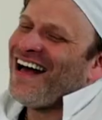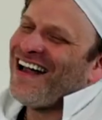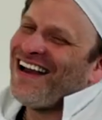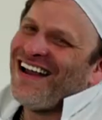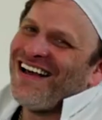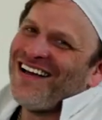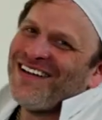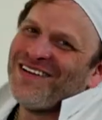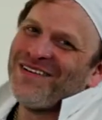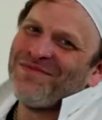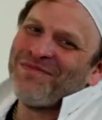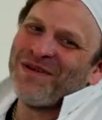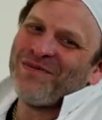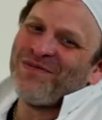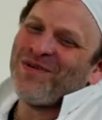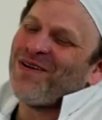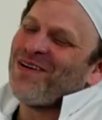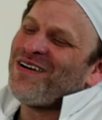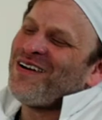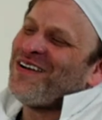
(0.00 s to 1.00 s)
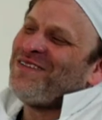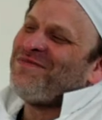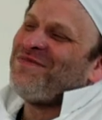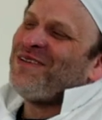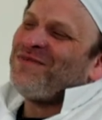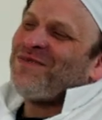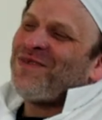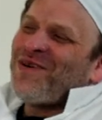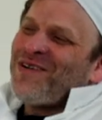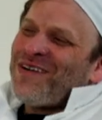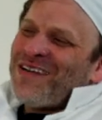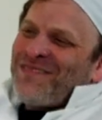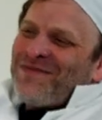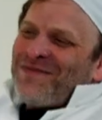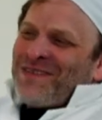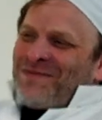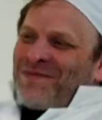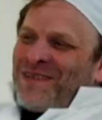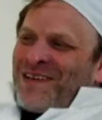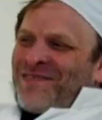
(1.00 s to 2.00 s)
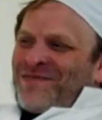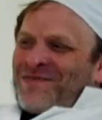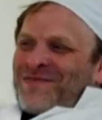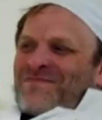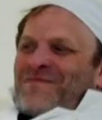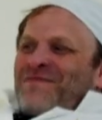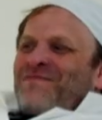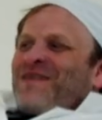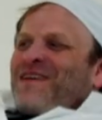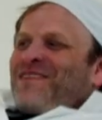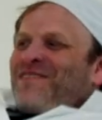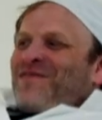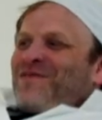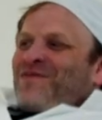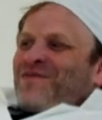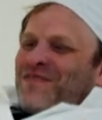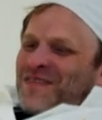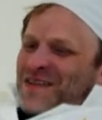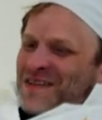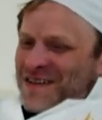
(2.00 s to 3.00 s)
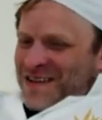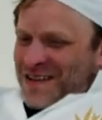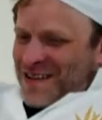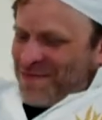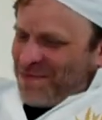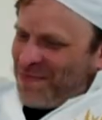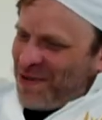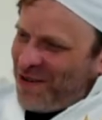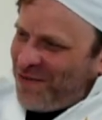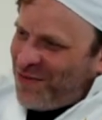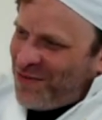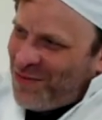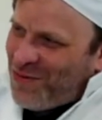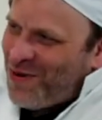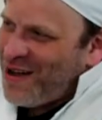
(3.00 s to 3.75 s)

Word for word: and I just know, stick wide, to. Wide, was bit a bit I was just like, yeah, this